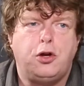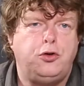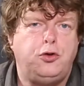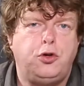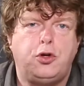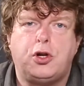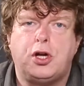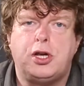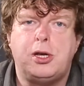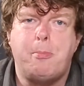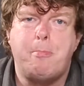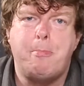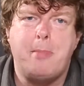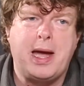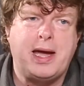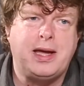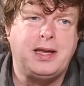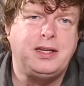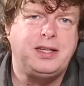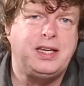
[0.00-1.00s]
You can
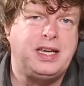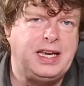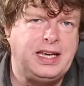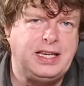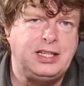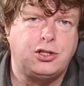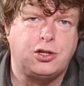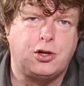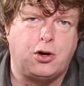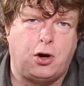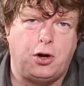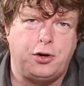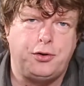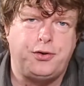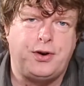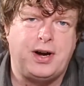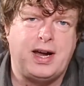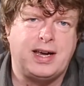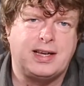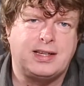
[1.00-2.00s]
amend each
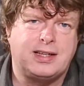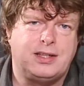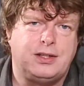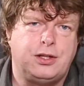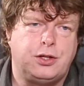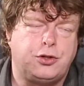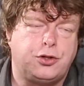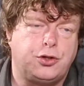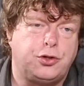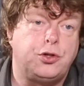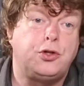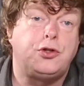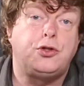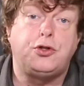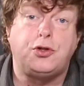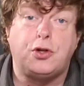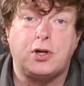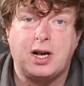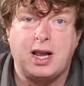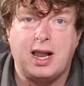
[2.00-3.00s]
contract that
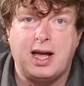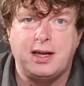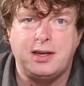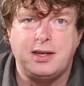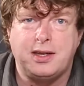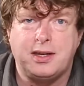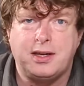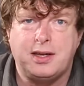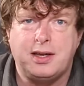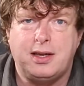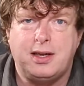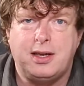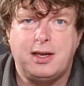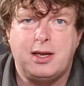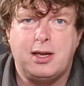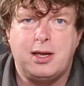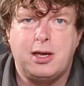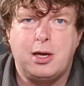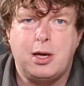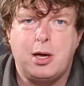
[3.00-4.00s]
suits your client,
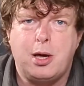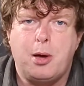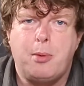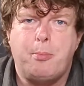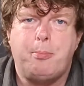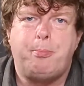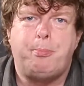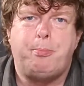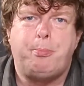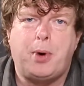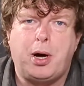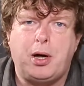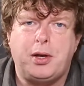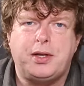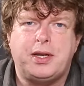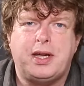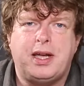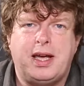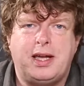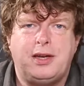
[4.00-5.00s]

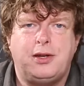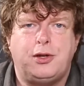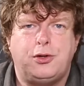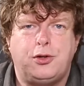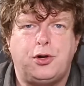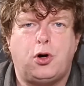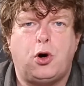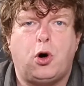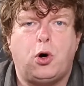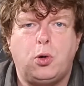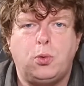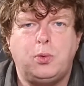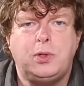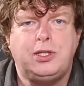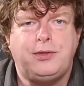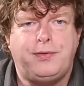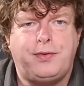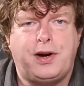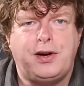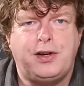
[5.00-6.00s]
but it is
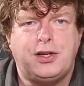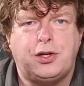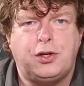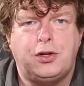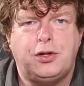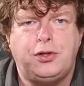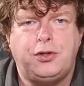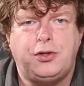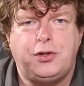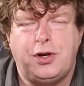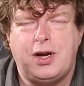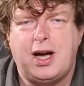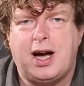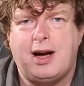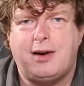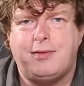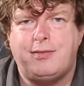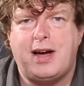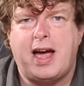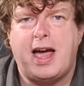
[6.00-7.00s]
always very good to
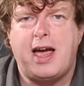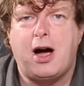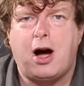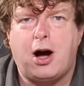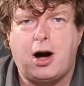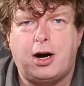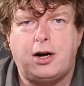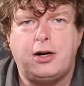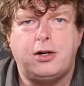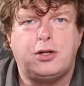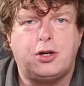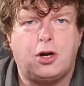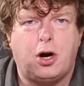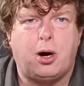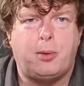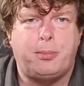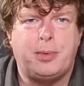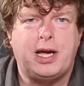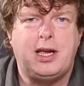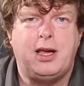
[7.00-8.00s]
have a hard
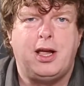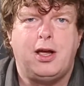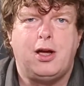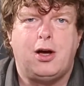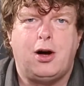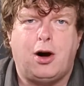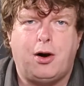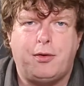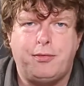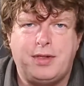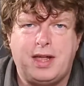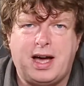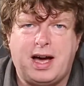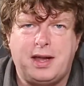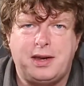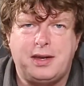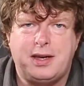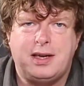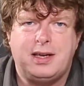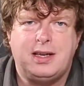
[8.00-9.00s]
copy of
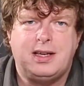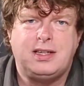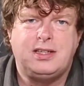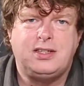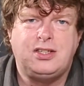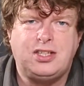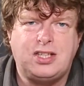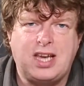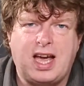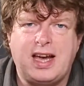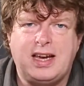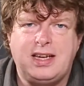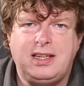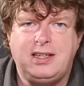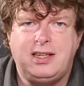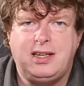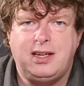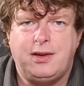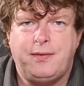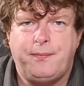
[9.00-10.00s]
that
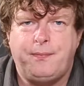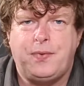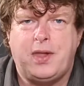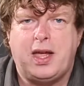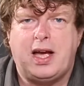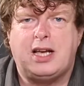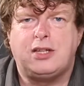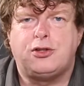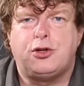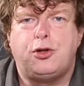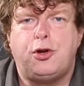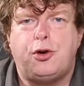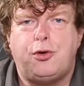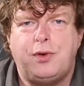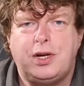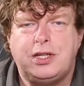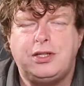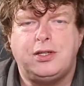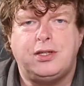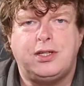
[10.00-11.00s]
signed as an
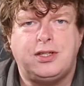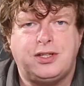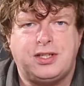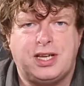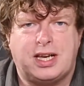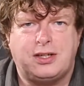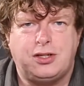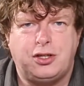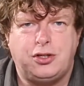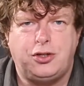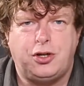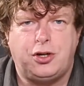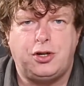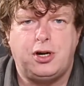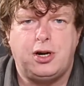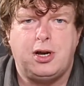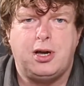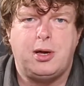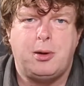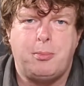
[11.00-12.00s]
original
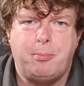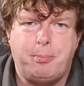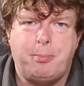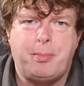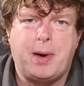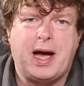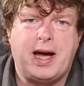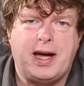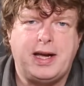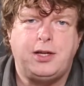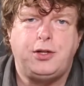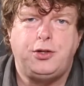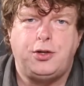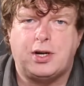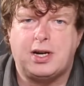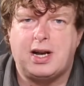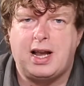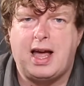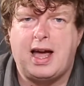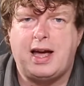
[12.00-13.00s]
signature by
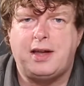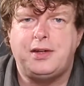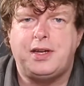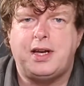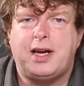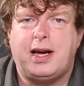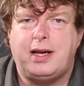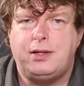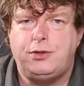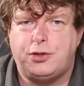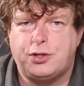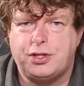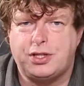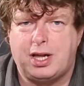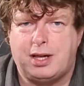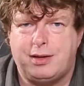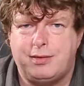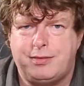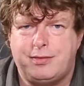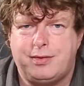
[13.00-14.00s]
your client and
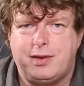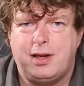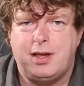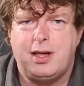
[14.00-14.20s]
yourself.